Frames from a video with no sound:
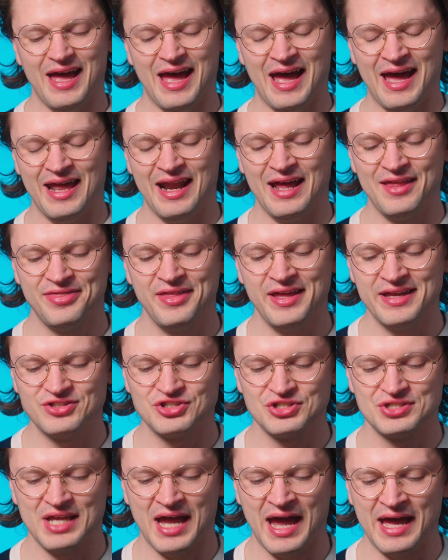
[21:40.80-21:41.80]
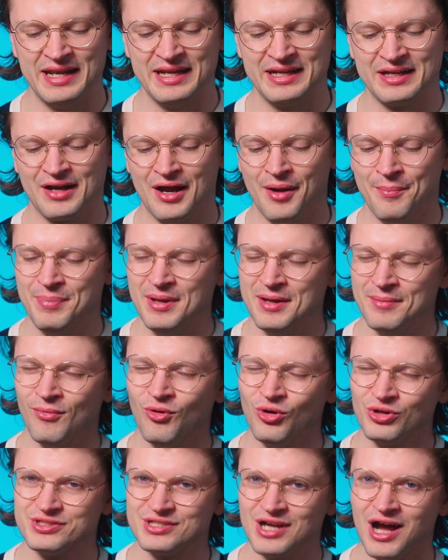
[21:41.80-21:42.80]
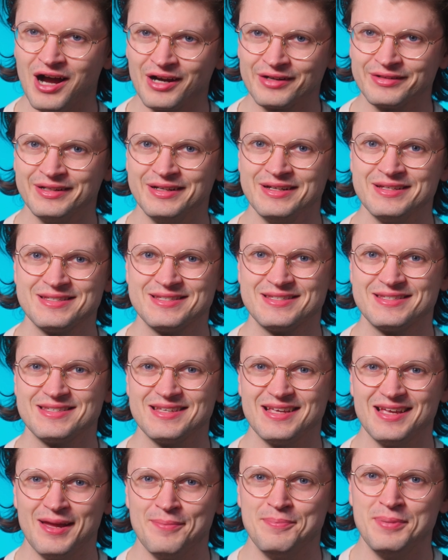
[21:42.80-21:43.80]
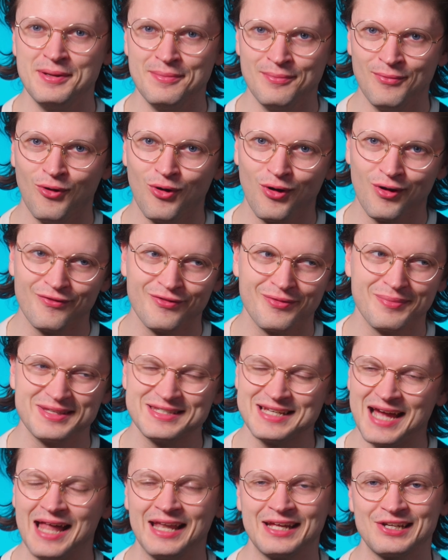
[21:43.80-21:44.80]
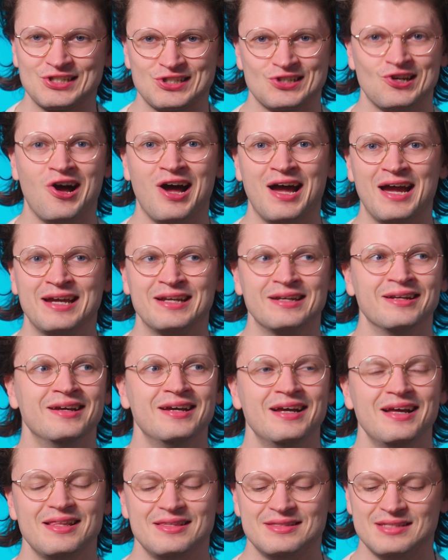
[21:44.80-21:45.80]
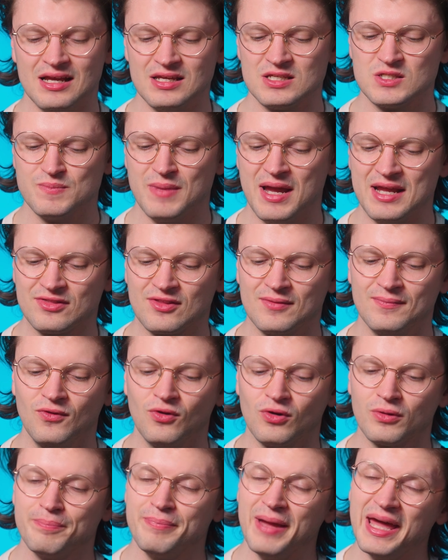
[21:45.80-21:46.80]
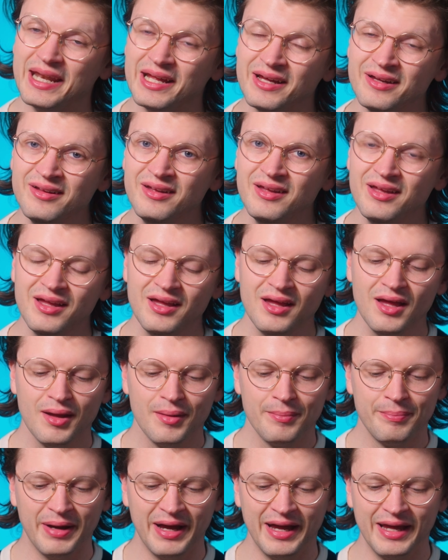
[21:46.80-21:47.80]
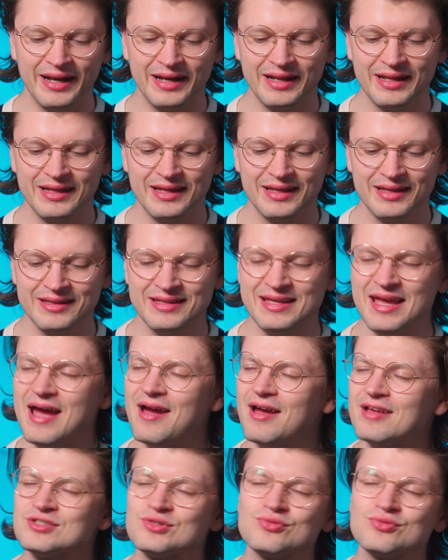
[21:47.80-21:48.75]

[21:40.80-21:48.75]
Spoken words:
and I think just adding a bit more darkness, a bit more of a metallic shine does make them look better. But yeah, it's